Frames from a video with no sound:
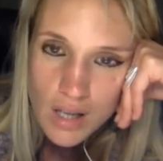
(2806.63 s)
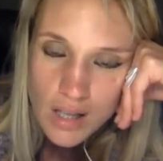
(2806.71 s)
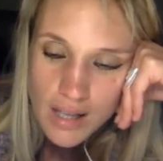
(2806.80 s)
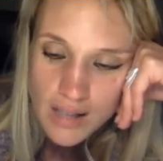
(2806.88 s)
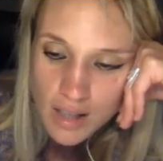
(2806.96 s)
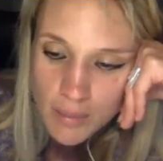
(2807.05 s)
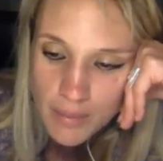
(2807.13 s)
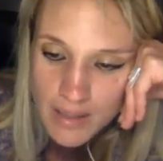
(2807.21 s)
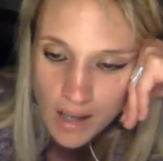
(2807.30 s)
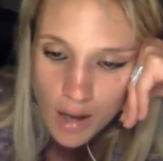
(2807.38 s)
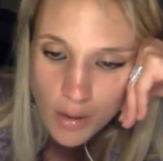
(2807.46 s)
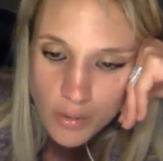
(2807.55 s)
Like there can be
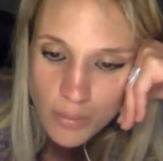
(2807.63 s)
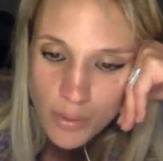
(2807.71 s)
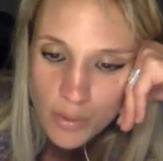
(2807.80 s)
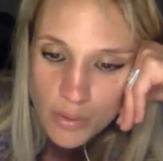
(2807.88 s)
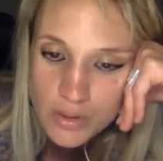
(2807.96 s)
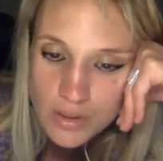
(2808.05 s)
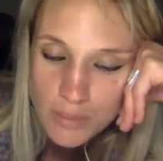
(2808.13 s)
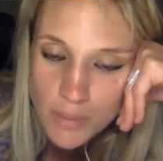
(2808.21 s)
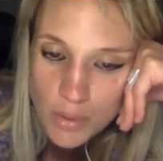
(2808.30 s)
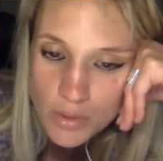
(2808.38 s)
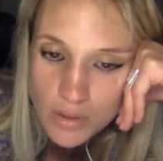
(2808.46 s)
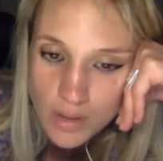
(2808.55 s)
low moods
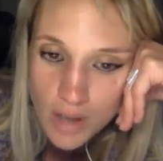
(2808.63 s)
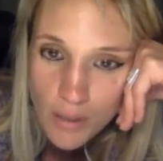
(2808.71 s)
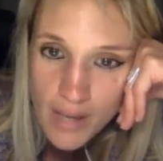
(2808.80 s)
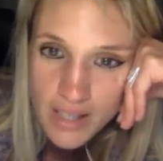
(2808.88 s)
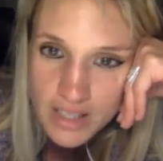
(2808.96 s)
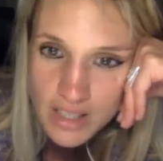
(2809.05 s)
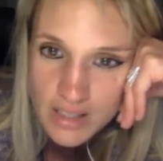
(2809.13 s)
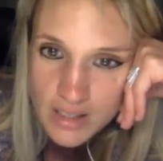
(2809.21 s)
or low energy.